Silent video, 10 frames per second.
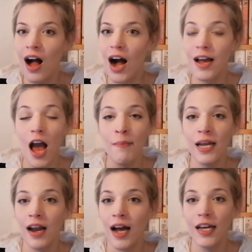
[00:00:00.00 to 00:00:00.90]
I, I
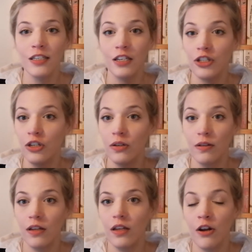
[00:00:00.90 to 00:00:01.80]
mean I had such a
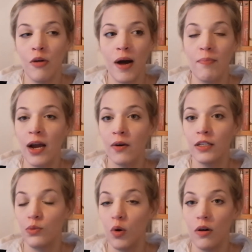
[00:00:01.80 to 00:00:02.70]
you know, my
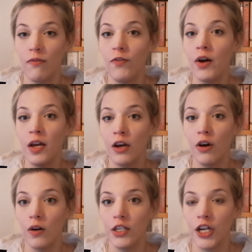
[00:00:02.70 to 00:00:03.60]
parents were very
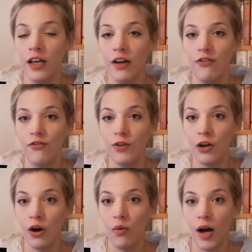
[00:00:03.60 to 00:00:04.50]
encouraging of, you
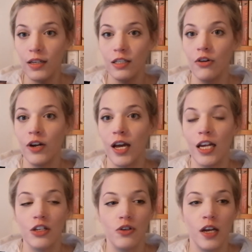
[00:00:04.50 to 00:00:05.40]
know, us learning
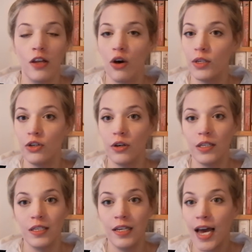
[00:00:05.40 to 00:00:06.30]
history and they always took
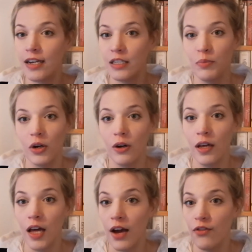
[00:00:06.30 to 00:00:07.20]
us to Gettysburg
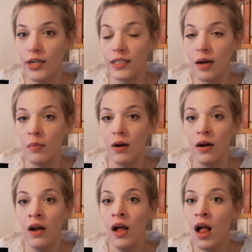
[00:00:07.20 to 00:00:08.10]
every
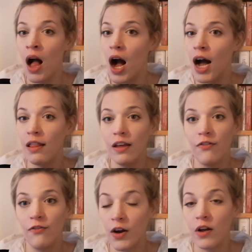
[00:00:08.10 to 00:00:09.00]
summer. I live
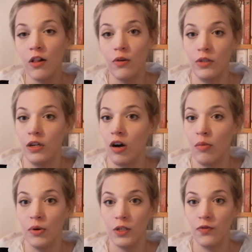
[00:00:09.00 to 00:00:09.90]
very close to
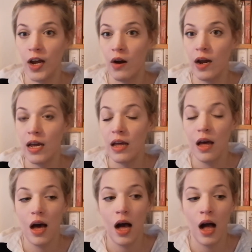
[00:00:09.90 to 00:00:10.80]
Harper's Ferry,
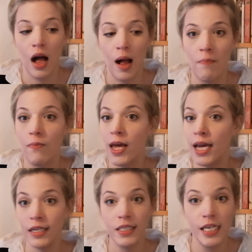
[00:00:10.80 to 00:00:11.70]
um,
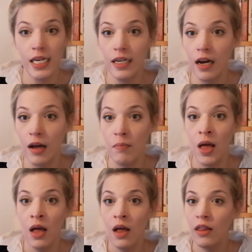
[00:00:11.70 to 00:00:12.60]
Antietam,
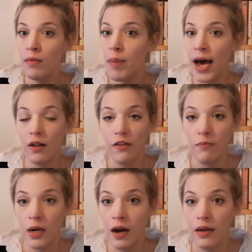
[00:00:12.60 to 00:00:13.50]
the Battle of
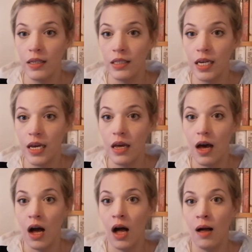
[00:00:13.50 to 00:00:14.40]
Monocacy.
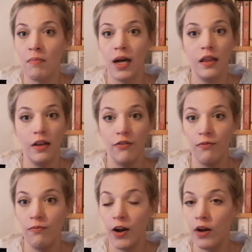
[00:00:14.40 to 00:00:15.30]
Um, I live
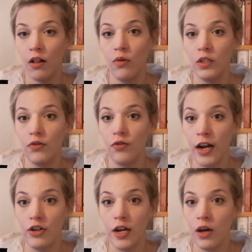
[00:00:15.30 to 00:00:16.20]
very close to
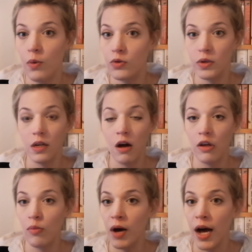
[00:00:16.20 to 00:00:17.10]
Frederick, which was
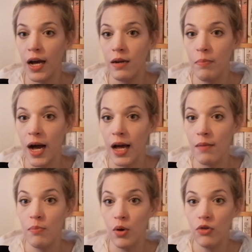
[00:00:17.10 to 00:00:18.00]
occupied by
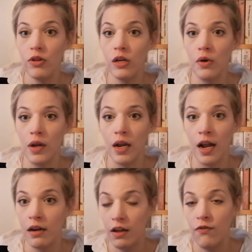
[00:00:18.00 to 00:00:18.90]
both the Union
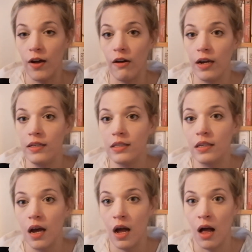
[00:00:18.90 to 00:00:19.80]
and
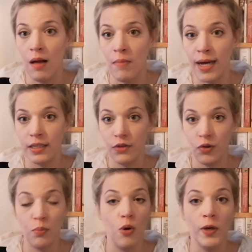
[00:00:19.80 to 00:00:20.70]
Confederates um, at
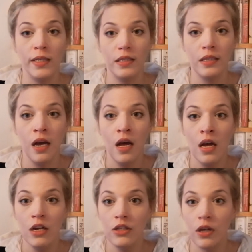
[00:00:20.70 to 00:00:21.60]
different points.
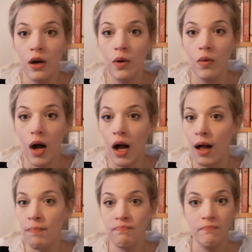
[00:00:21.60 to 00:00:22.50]
So
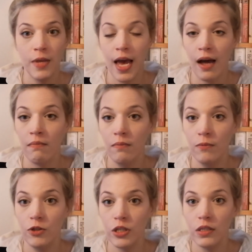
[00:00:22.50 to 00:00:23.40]
um, yeah,
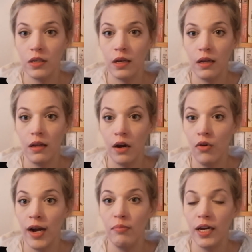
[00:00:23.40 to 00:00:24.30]
just a, a,
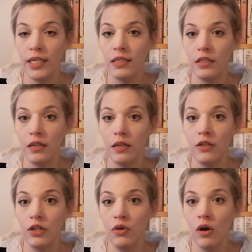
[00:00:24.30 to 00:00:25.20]
great place to,
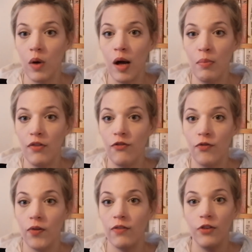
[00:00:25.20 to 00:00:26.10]
to grow up
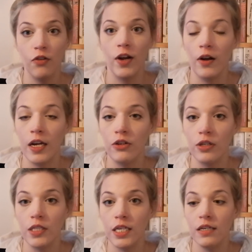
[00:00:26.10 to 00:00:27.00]
if, if you're very
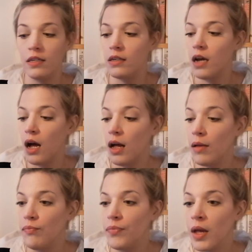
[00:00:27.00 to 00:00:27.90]
interested in
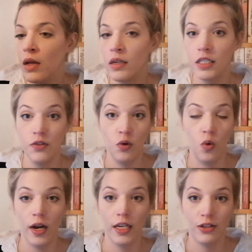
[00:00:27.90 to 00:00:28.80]
um, Civil
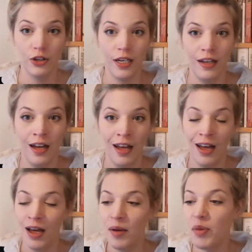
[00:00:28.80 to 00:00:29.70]
War history.
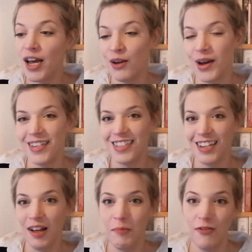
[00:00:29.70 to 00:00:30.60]
But anyways,
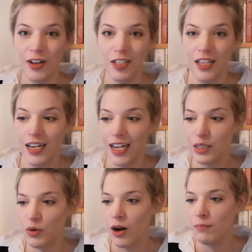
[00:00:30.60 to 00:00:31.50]
I'll move on to the next
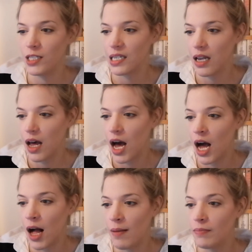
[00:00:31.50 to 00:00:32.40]
prompt.
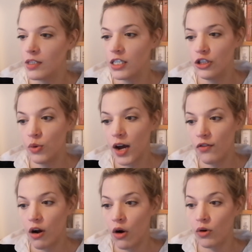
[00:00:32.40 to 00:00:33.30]
Um, did you
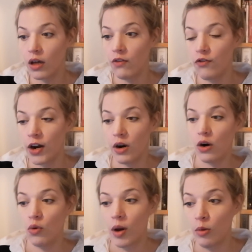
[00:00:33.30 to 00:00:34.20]
ever own a Confederate
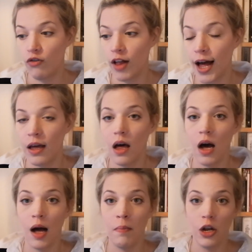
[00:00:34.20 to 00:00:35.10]
or rebel flag?
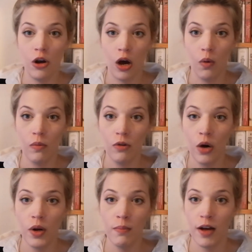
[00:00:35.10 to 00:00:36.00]
Um, no,
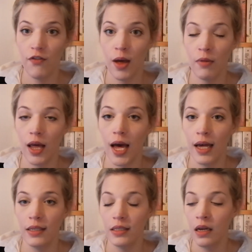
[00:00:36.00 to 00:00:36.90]
no one in my family
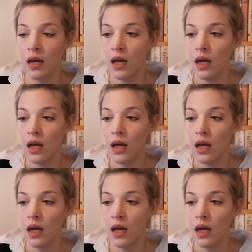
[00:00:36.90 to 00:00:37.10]
has.